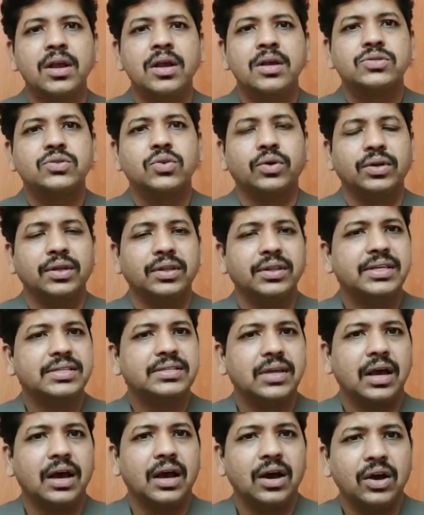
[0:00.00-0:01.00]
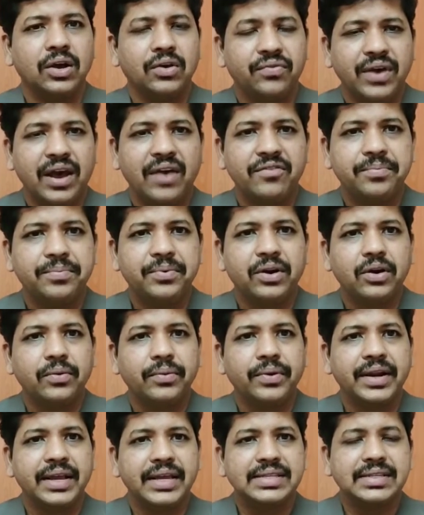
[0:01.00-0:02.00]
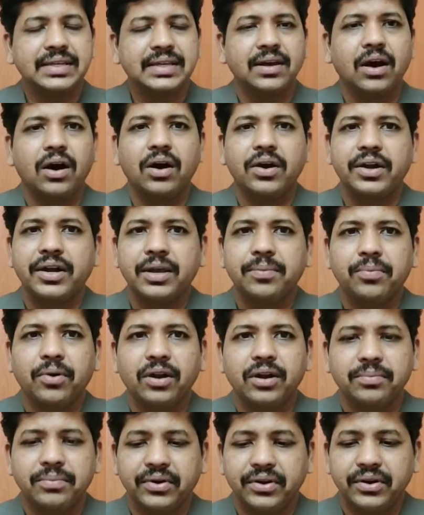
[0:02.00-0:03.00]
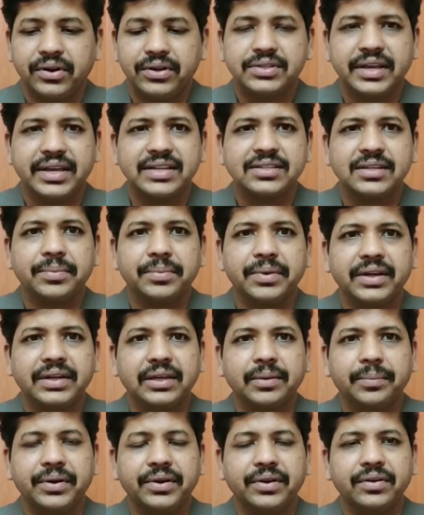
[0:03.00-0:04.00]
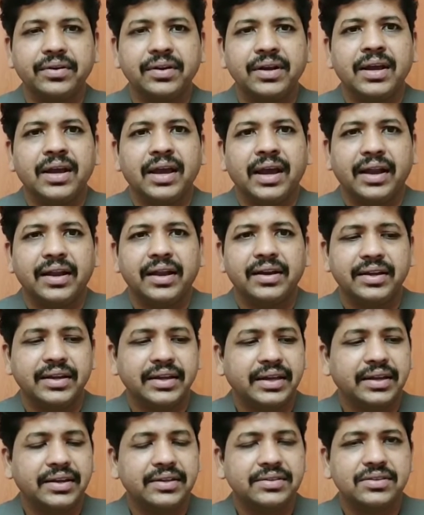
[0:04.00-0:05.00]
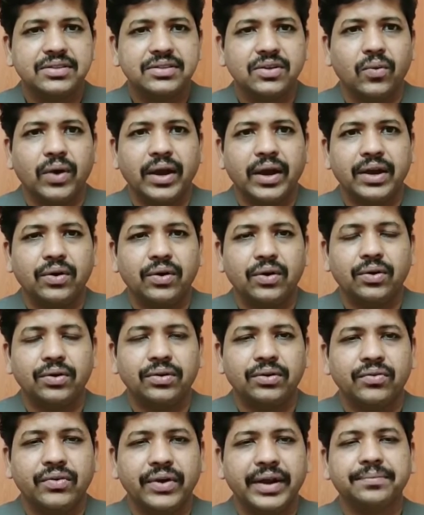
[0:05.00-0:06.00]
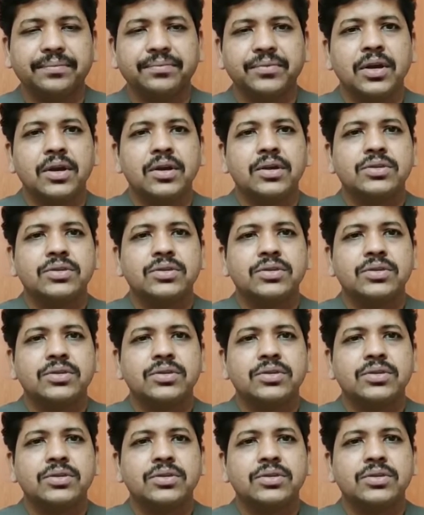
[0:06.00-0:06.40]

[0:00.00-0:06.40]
So this Favipiravir is a RNA polymerase enzyme inhibitor, and it decreases the viral load, right?